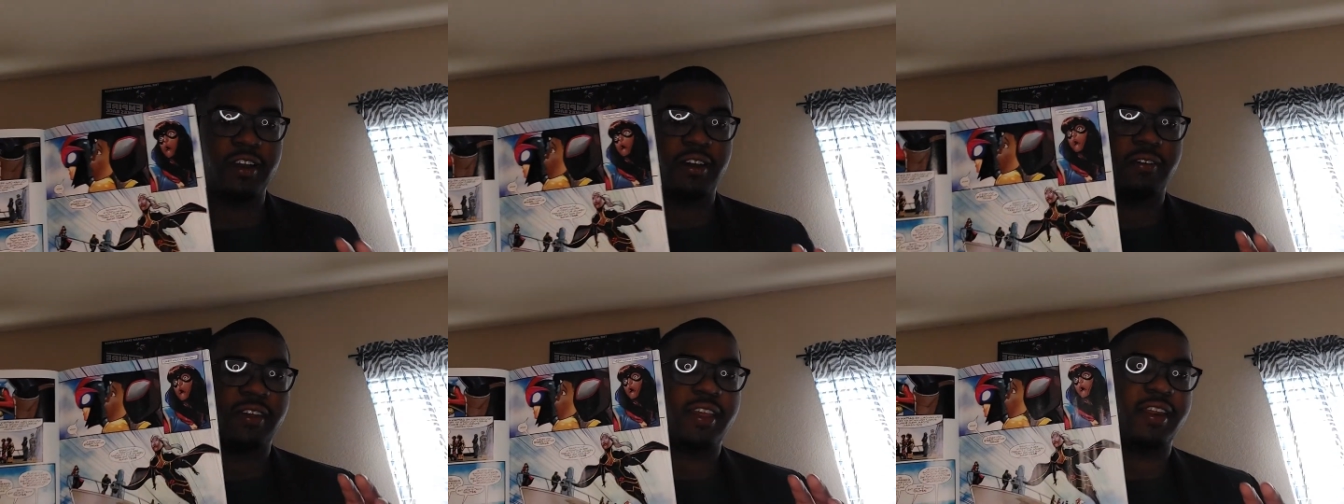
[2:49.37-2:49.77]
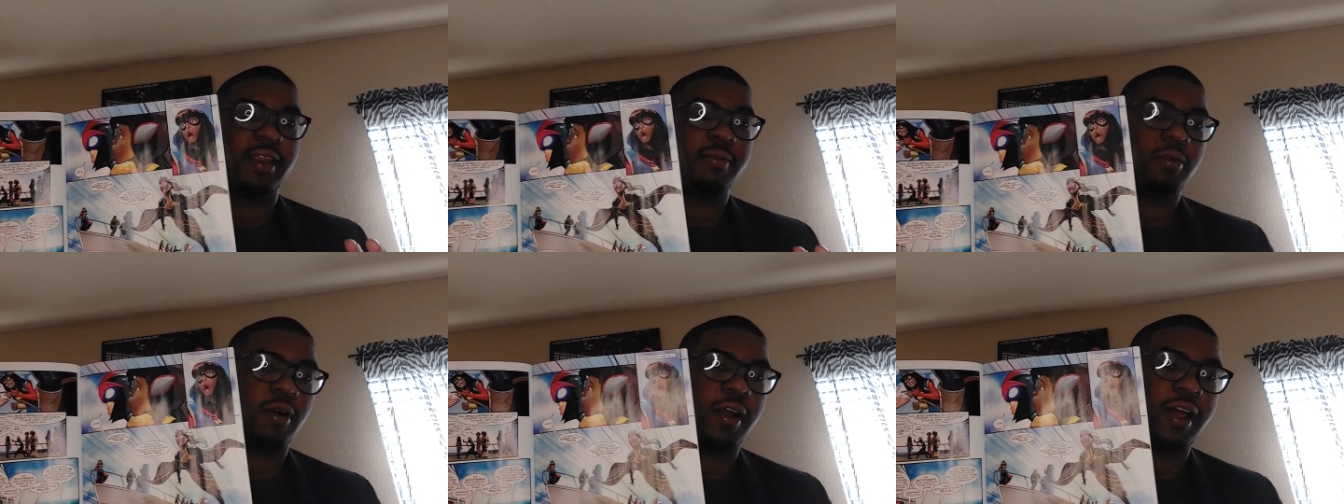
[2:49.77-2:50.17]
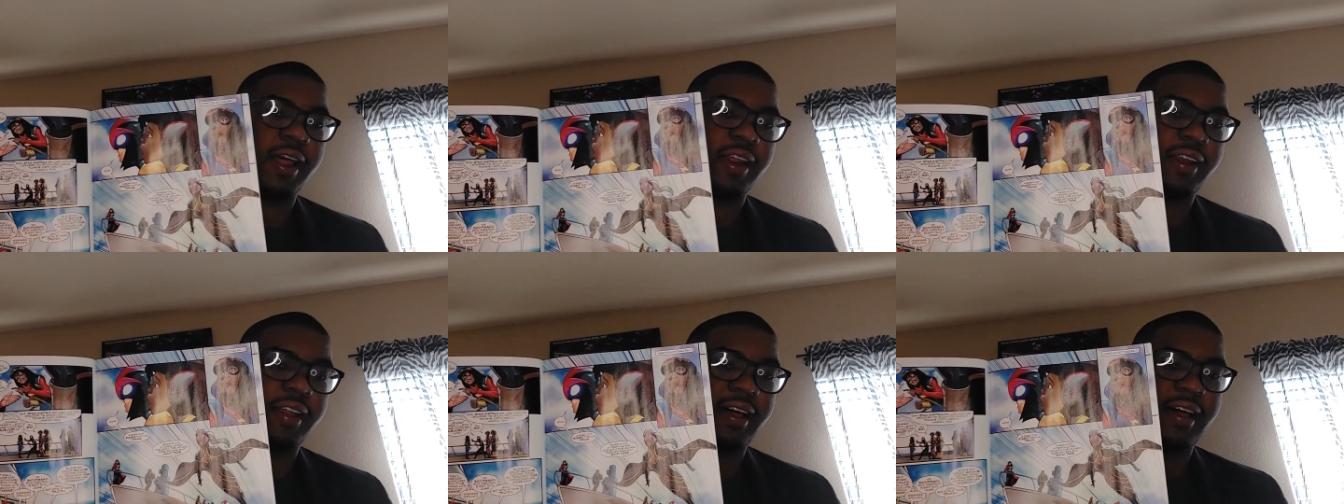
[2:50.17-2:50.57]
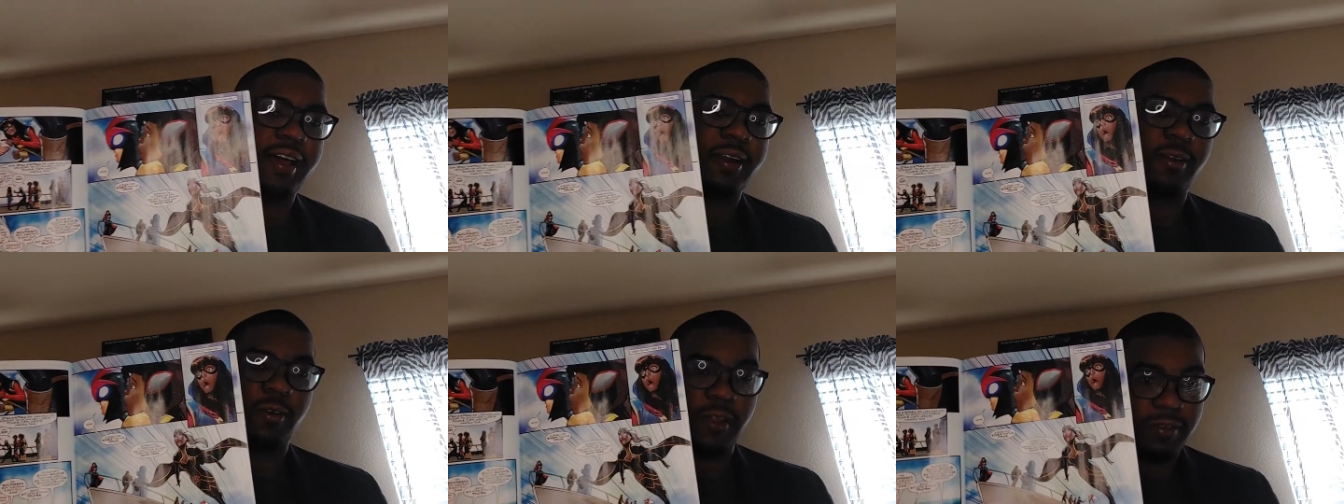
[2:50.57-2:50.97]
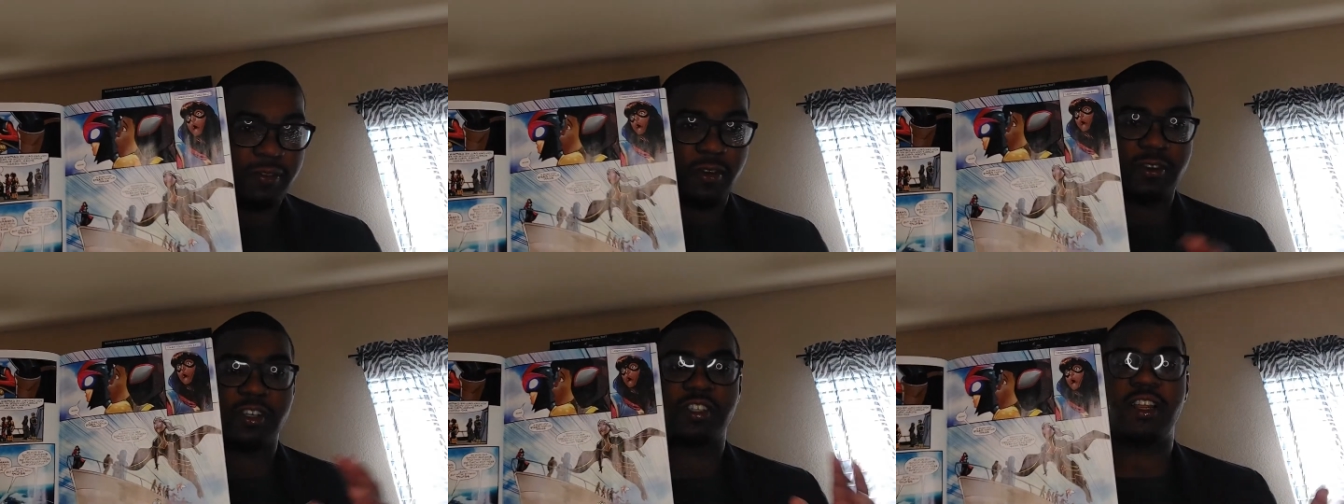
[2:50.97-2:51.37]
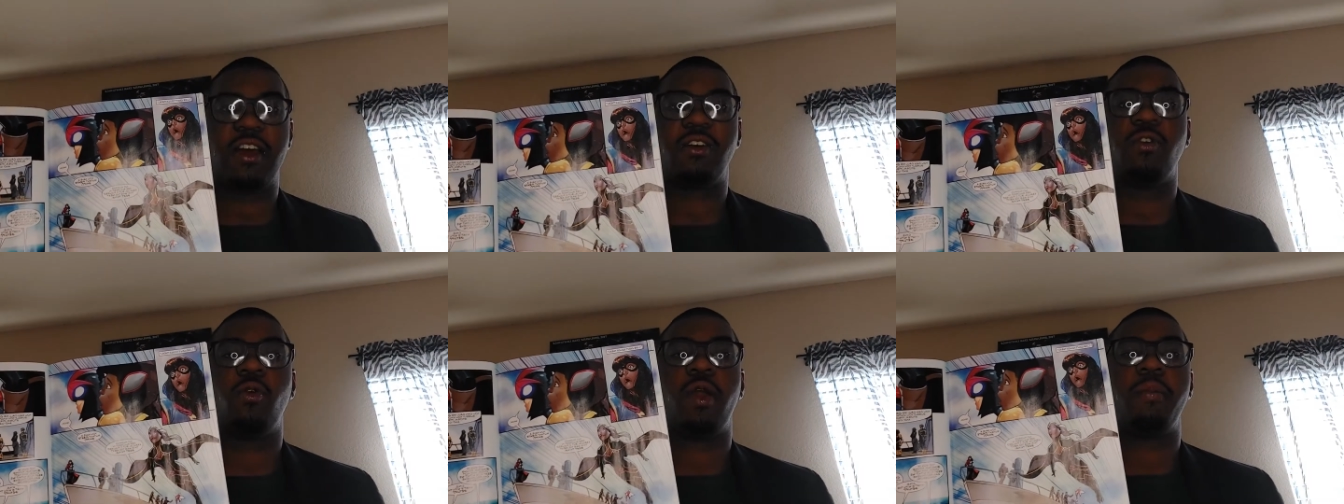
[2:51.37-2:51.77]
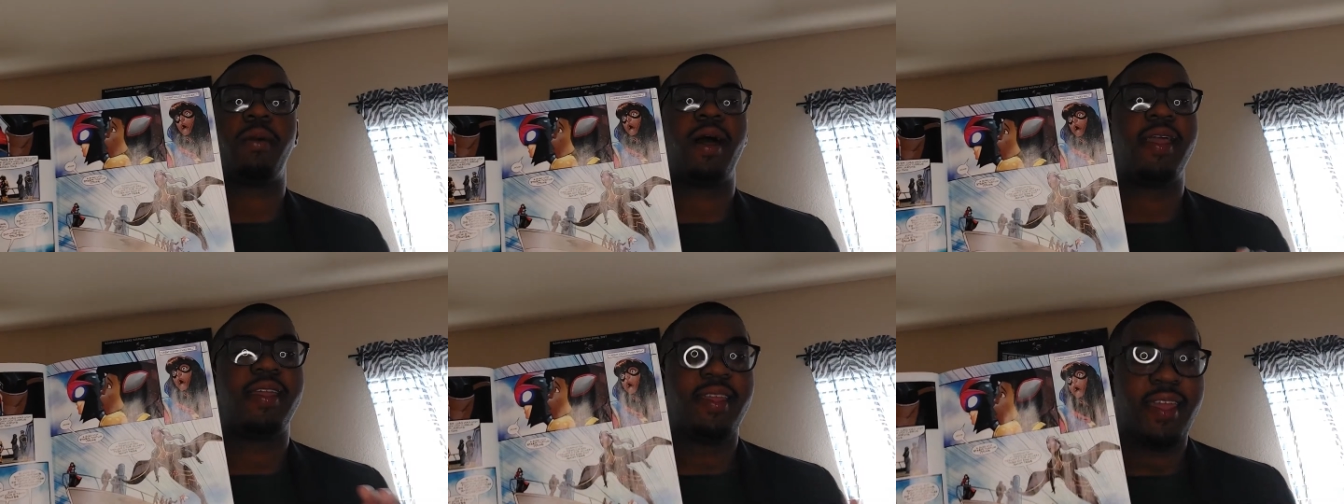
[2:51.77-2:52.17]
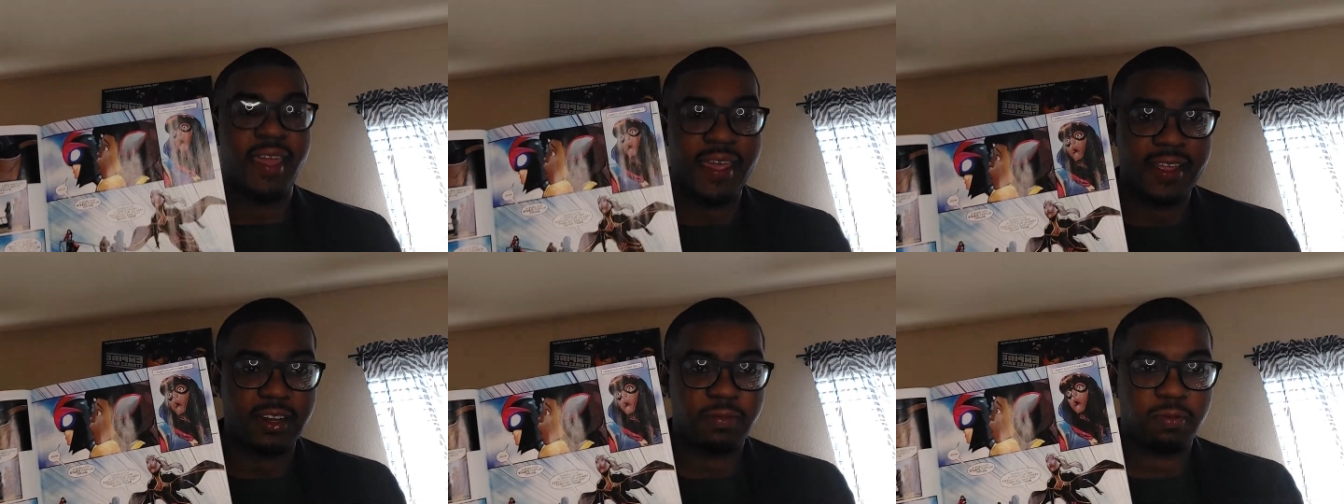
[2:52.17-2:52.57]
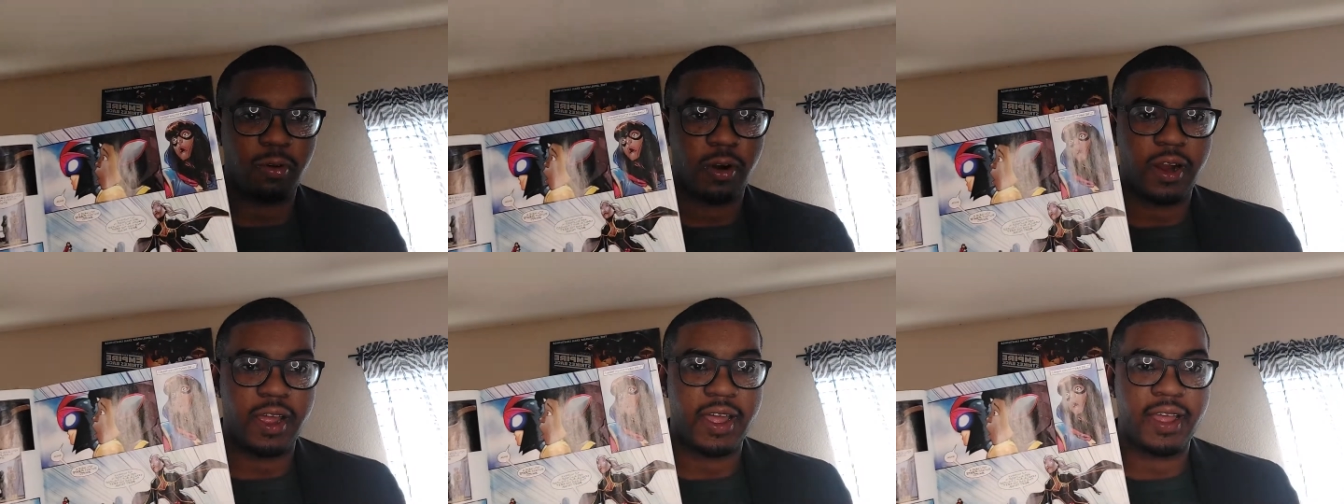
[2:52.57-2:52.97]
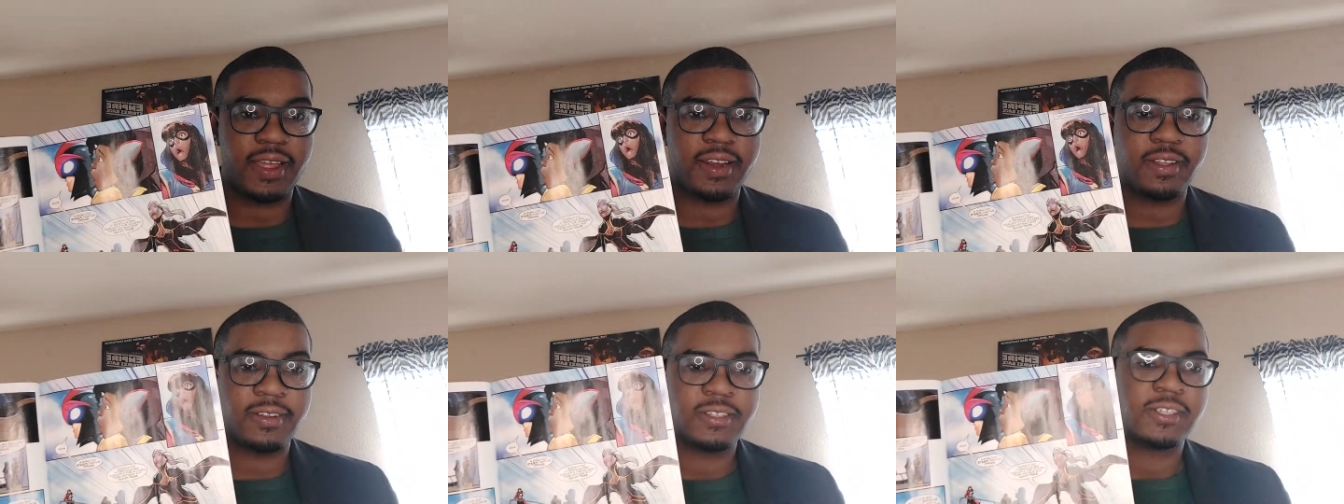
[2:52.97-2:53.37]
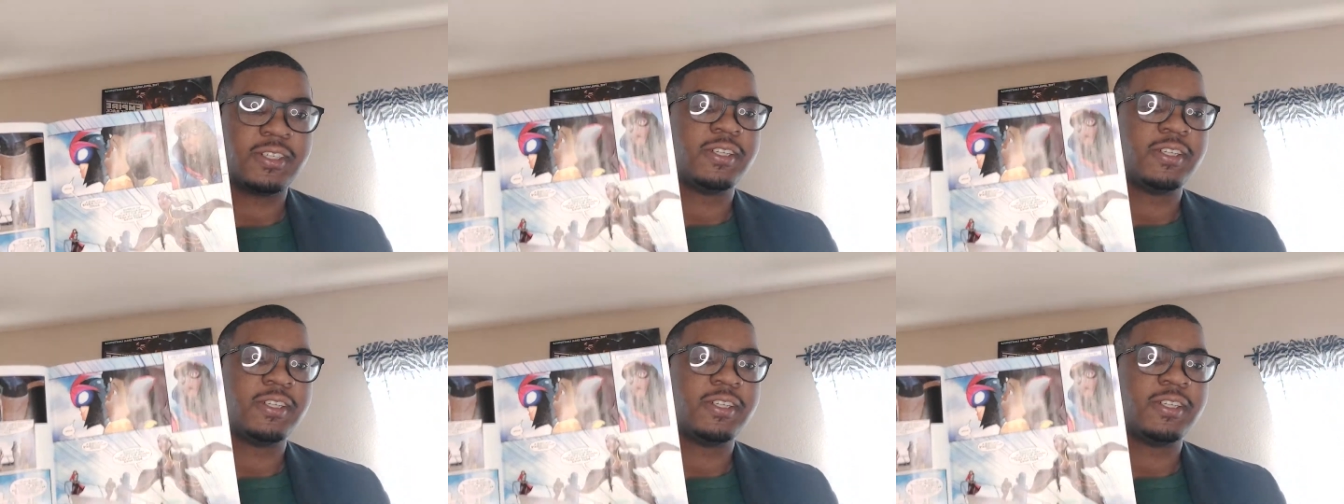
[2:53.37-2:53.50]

love Kitty Pryde a lot, even though she's now going by Kate Pryde.